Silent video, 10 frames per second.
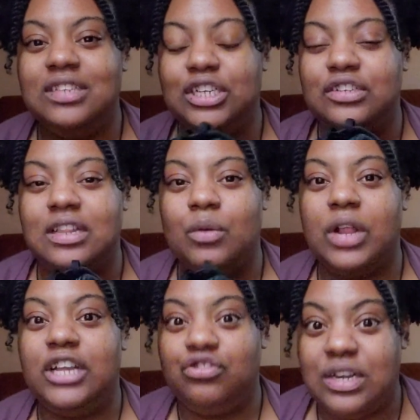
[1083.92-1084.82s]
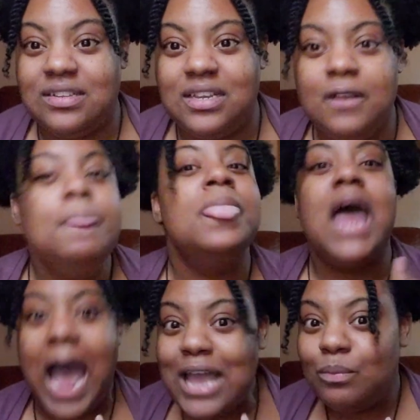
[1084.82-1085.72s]
sneakers, that they were like dressy,
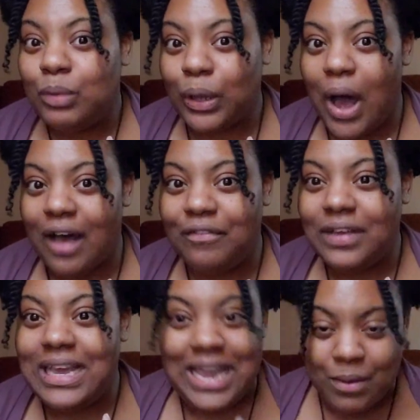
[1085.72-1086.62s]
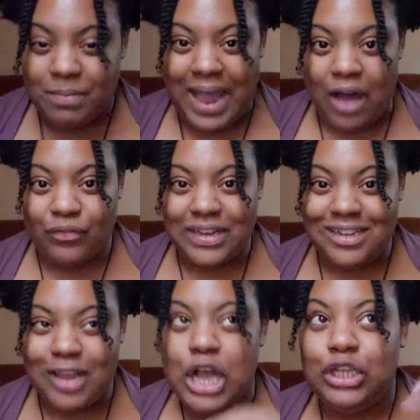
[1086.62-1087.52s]
I can pull off with my
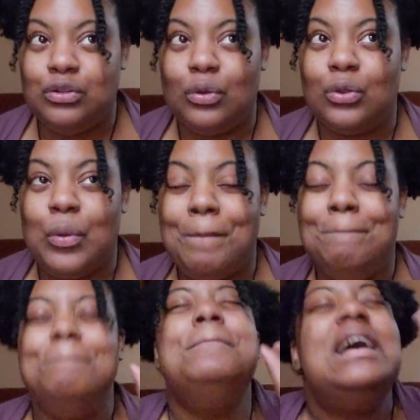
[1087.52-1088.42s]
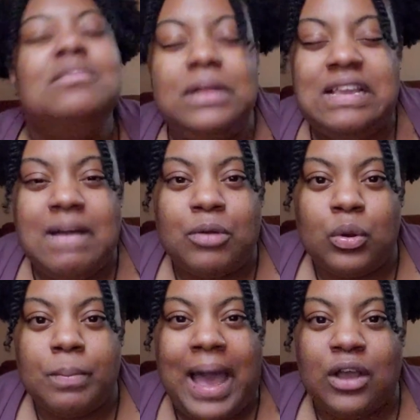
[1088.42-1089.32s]
outfits. So you best believe I'm
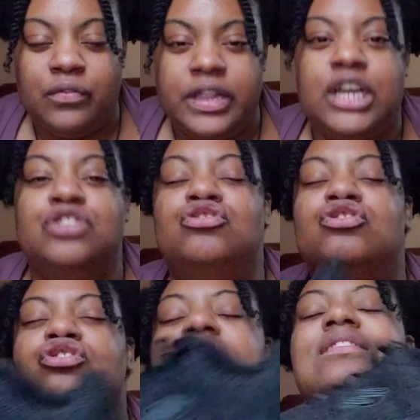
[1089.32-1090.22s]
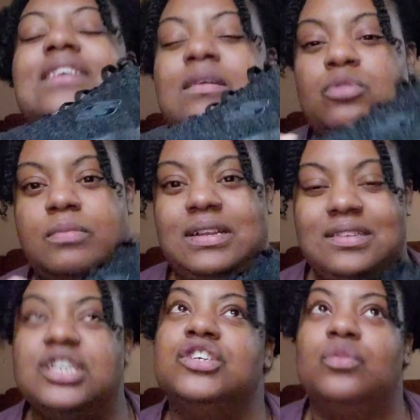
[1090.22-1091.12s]
going back over there just to get more men's
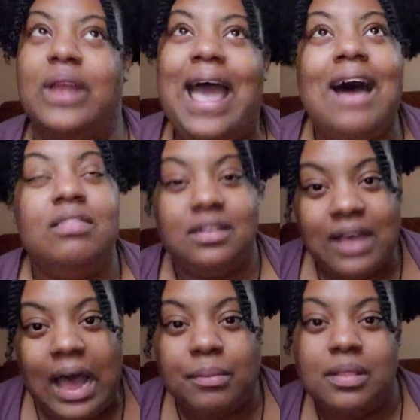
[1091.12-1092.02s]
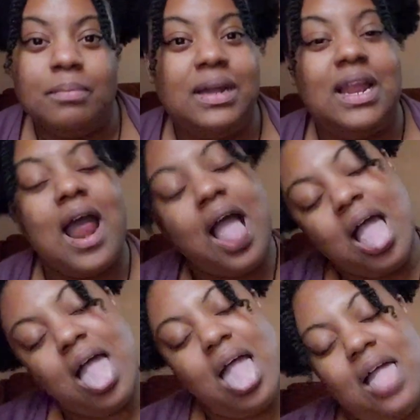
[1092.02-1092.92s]
sneakers when I have the time and the money.
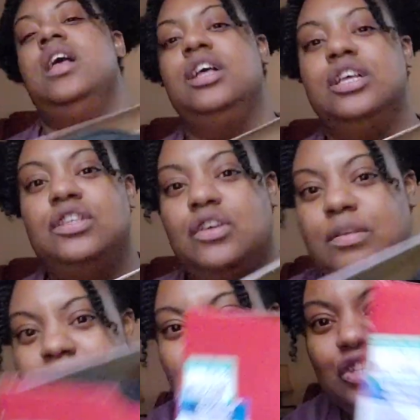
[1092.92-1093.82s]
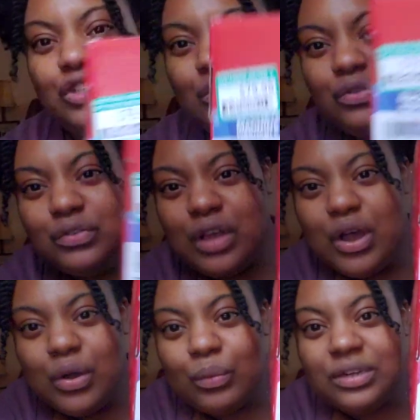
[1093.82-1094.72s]
So the men's shoes
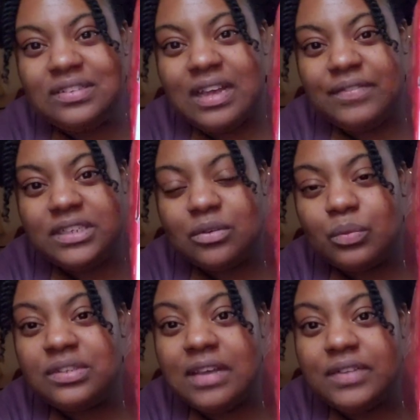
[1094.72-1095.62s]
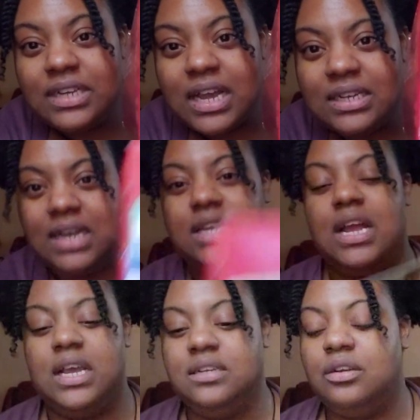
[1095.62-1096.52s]
were
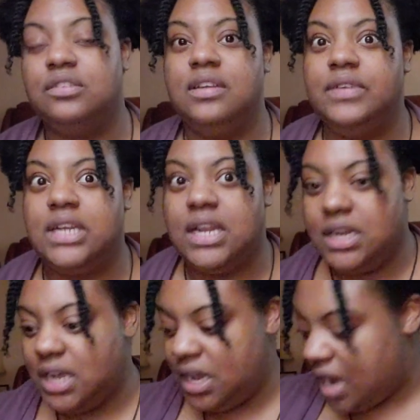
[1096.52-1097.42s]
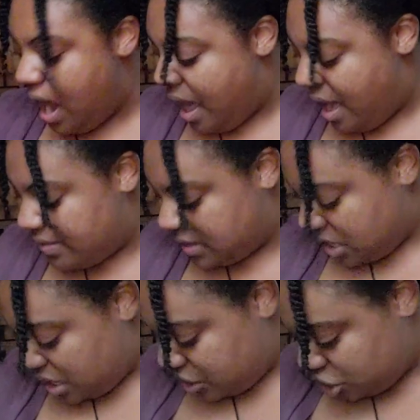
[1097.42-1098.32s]
$79.99 or $79.98, and then the
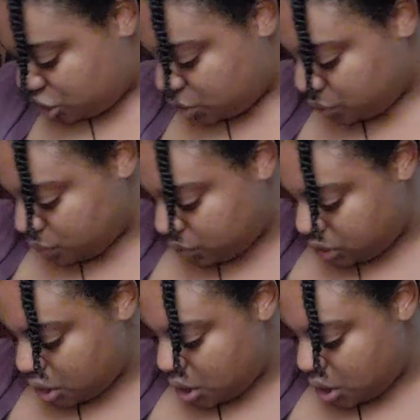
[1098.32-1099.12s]
other shoes